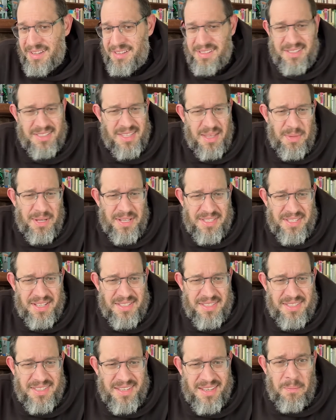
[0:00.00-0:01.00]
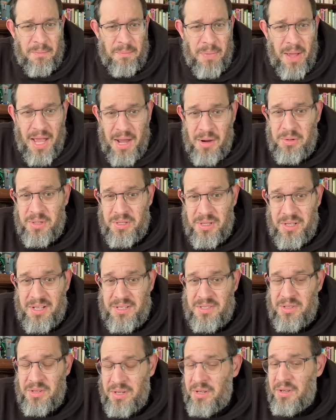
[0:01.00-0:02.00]
Does that make sense? Power
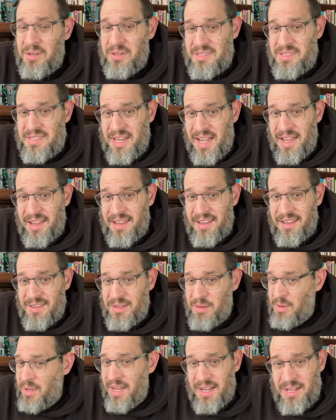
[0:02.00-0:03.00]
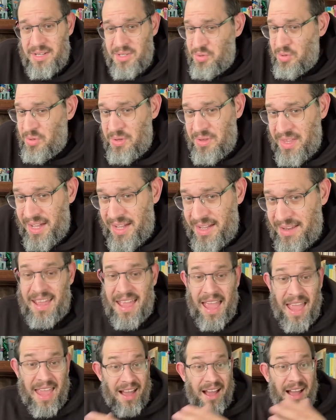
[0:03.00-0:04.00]
laws are here to stay. You can't control that.
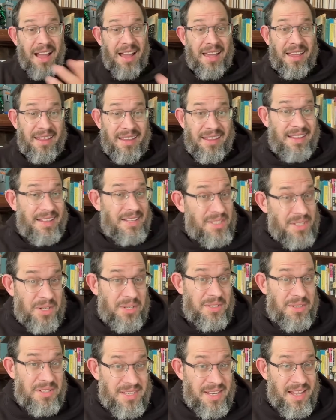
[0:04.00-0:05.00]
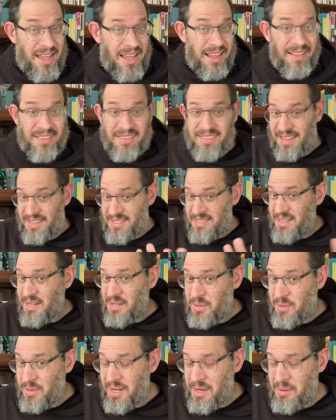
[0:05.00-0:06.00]
AI is here to stay. That's not
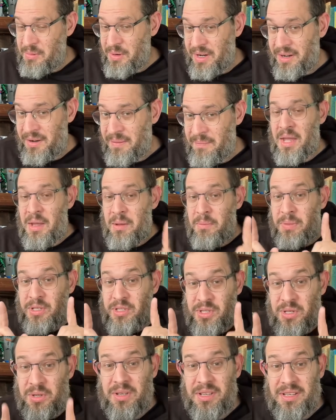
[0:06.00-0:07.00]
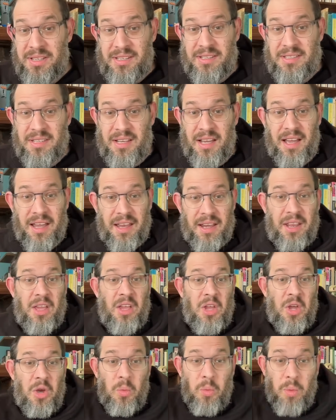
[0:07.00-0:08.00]
going anywhere. But you can decide
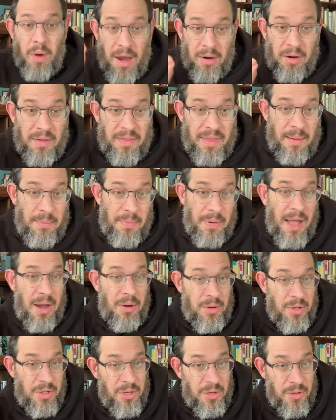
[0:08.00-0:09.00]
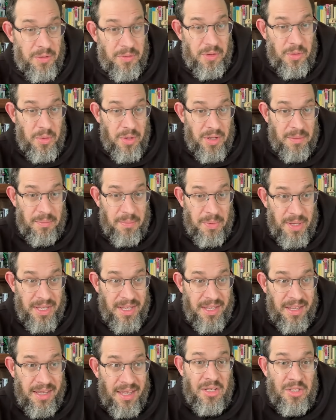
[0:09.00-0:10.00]
where on that power curve you want to
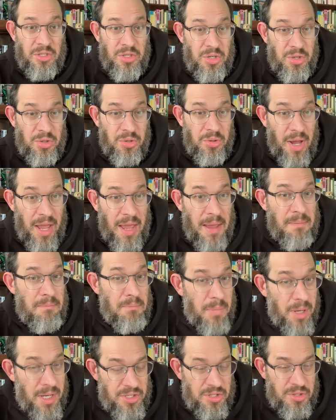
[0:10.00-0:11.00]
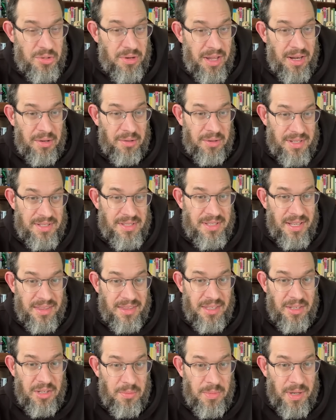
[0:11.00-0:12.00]
be to a much greater extent
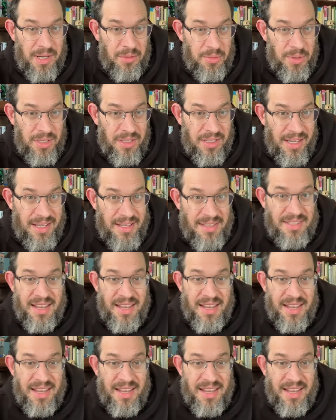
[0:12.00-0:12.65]
than you might realize.